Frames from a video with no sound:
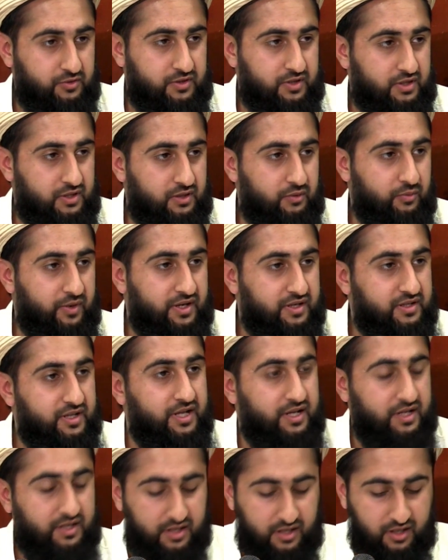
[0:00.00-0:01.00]
wa ta'ala when
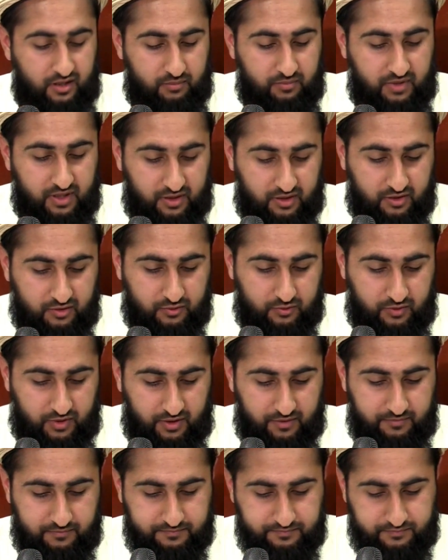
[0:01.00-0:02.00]
they are making
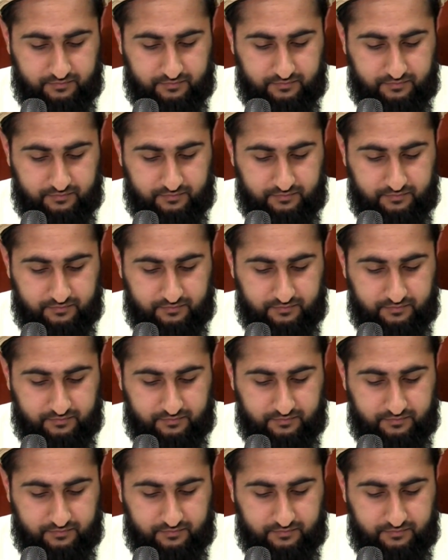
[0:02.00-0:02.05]
dua.